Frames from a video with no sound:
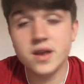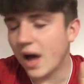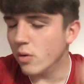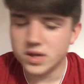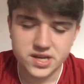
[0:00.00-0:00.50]

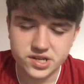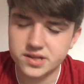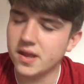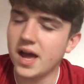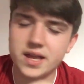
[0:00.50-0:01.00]
Now
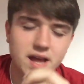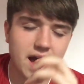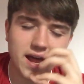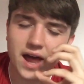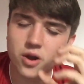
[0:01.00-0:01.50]
listen,
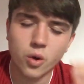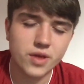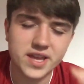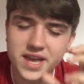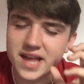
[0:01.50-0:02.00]
I, know
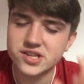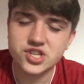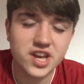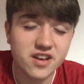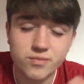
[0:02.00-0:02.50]
that you're getting
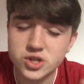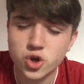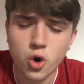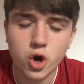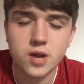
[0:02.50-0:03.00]
sick of me
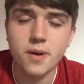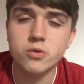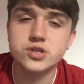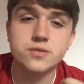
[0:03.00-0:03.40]
talking about